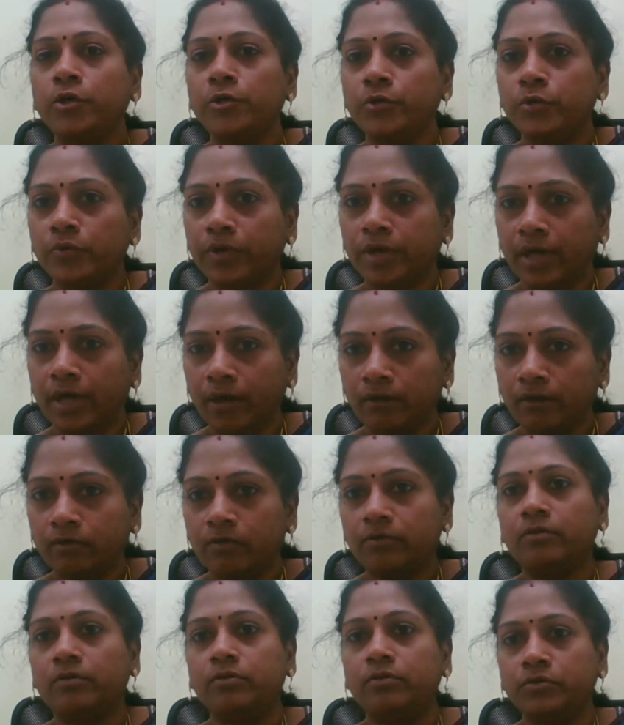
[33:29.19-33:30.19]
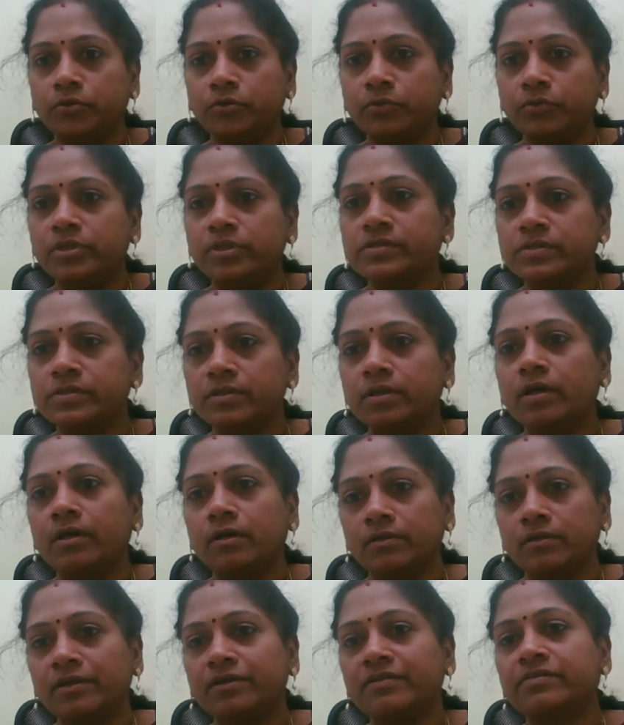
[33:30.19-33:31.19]
you can do this,
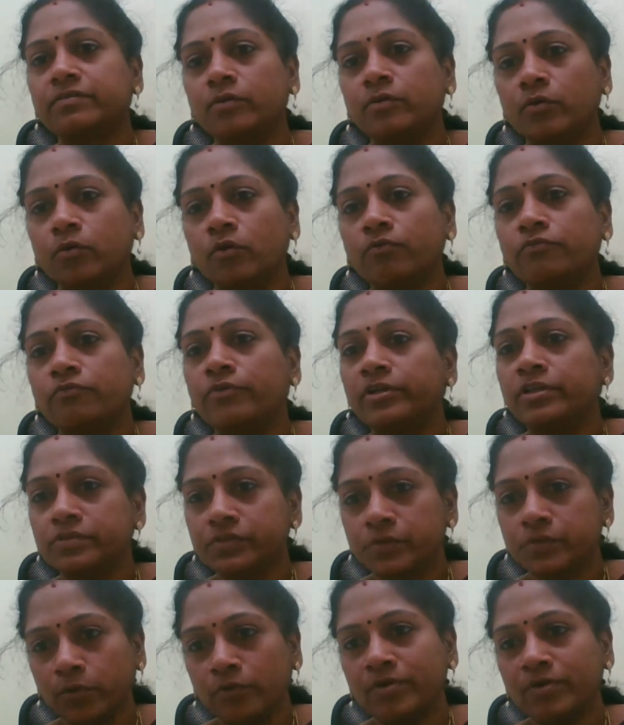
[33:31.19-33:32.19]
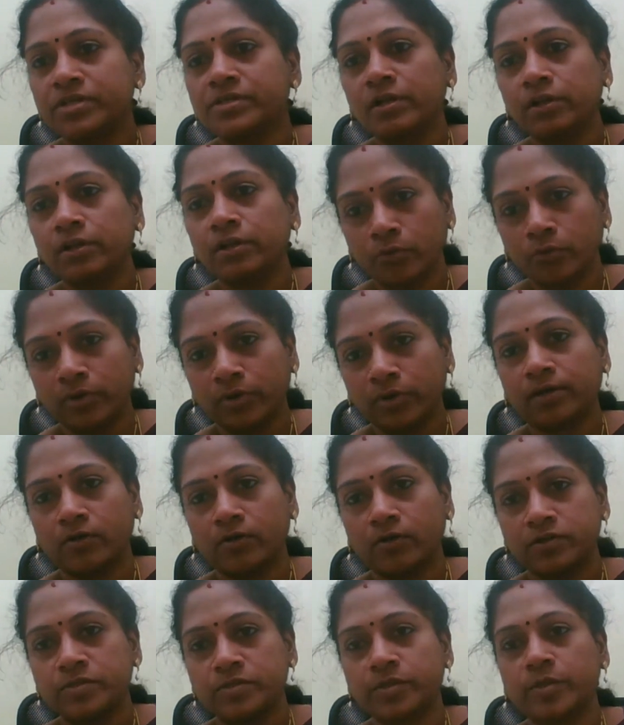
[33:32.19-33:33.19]
that is, go for this universal donor
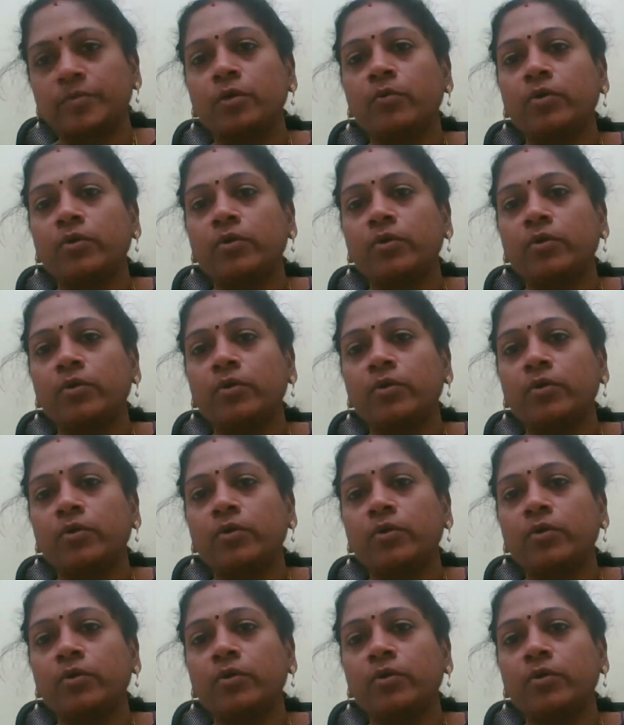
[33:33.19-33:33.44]
concept.